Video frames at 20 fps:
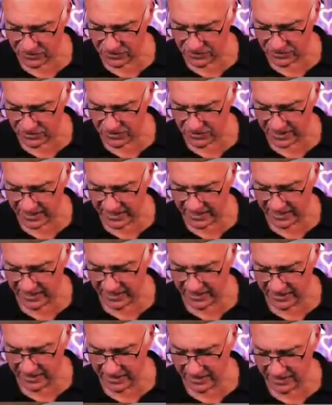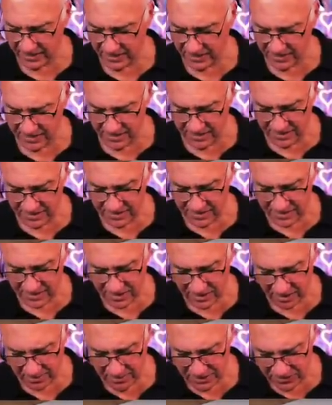Durkee? It's a
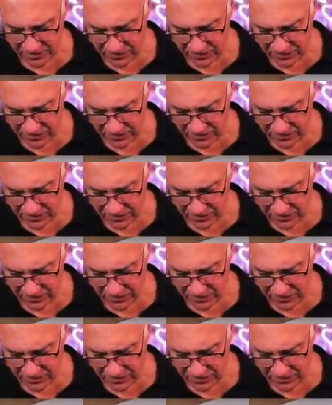combination